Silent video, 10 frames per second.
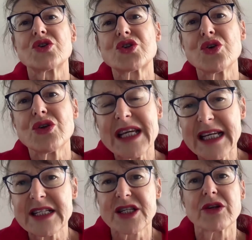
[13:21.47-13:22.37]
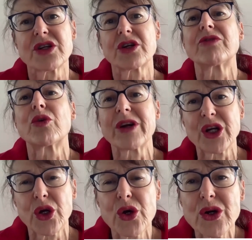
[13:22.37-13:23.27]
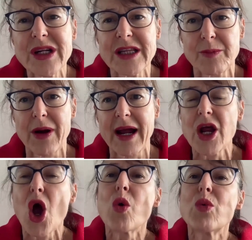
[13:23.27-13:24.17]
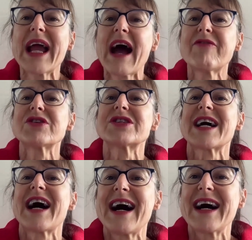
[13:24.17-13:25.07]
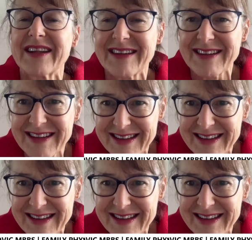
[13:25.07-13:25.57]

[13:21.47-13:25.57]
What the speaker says: to the insights that have already occurred in the brain. We have to target